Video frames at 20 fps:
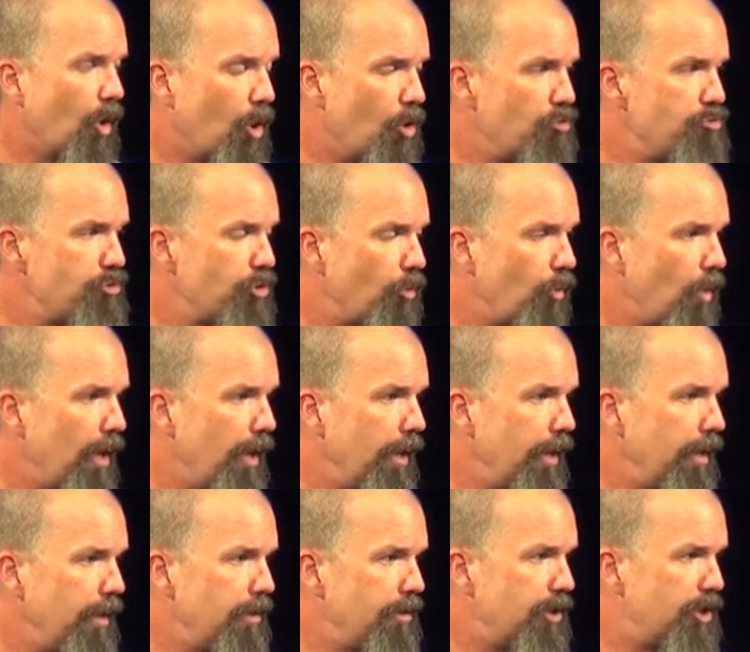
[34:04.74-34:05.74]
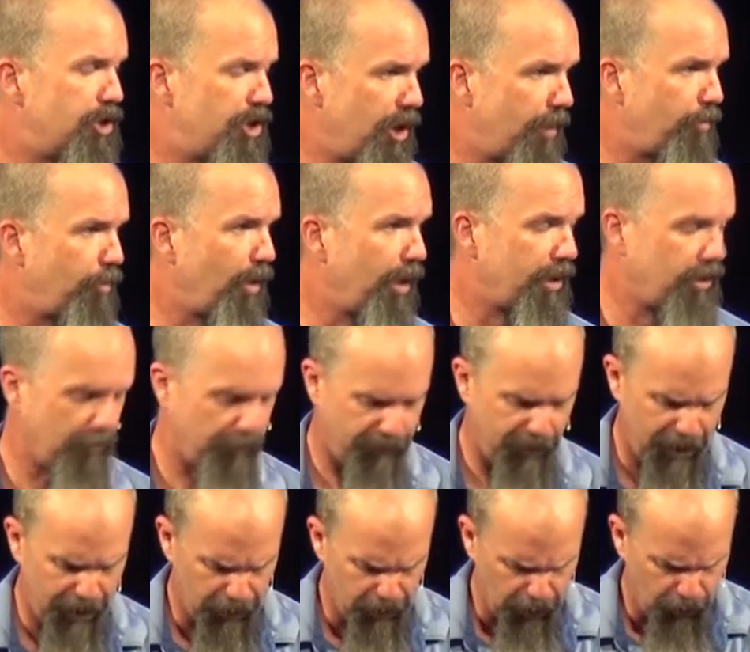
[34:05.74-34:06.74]
are on your way to shipwreck your
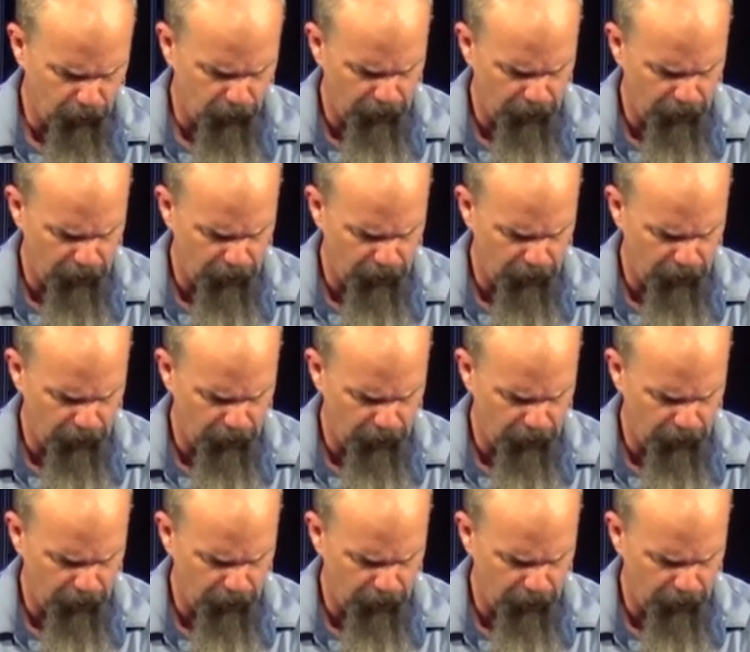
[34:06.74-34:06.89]
faith. Look